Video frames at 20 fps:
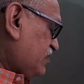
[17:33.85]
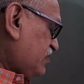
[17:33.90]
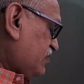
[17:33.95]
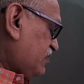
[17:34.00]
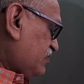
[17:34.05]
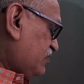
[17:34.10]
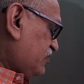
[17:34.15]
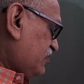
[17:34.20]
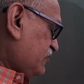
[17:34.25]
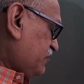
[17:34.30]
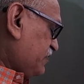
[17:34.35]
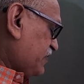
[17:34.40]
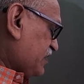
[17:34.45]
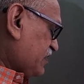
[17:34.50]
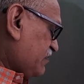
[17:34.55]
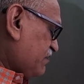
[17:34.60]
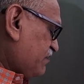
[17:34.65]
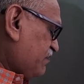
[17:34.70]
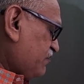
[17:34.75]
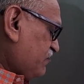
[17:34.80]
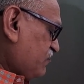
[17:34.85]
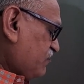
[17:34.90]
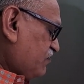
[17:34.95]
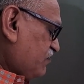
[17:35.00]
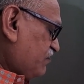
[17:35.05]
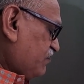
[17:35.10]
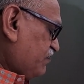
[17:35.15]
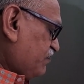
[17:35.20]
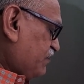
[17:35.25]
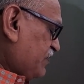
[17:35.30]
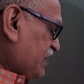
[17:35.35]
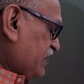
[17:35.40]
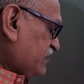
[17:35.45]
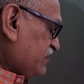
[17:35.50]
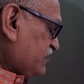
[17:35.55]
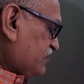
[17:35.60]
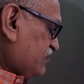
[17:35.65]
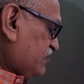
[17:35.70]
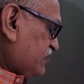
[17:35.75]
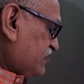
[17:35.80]
this become
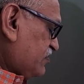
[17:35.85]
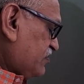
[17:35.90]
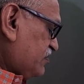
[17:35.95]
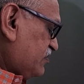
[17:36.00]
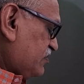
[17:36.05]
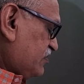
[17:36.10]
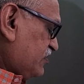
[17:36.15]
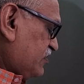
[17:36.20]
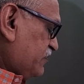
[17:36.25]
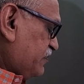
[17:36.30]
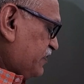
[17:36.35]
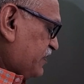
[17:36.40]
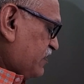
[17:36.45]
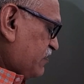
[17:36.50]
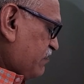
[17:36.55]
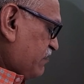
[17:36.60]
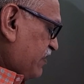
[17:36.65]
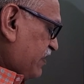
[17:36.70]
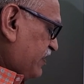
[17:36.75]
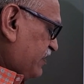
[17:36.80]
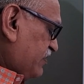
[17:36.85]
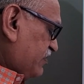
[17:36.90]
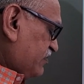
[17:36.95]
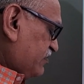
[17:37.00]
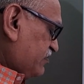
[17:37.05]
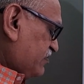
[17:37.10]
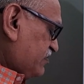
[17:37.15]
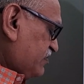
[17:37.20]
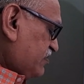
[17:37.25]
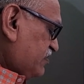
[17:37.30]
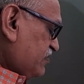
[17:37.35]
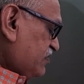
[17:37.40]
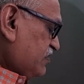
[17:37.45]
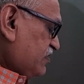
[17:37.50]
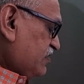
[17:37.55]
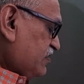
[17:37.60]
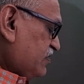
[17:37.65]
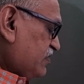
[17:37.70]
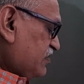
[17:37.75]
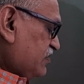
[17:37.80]
plus, this become minus,
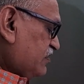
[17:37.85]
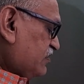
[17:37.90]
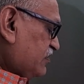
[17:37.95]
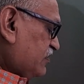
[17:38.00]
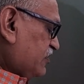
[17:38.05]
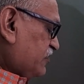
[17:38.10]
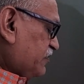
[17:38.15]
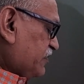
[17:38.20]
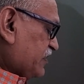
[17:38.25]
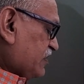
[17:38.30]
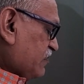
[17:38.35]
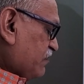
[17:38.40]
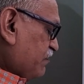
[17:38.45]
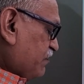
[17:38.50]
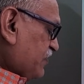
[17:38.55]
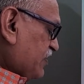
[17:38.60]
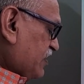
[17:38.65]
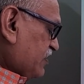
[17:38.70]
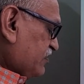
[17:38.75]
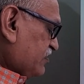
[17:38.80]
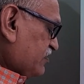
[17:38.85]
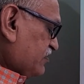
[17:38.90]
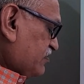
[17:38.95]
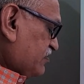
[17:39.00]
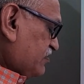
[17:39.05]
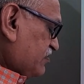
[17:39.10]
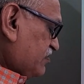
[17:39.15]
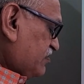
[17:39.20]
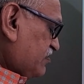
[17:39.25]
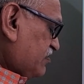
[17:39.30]
this become plus,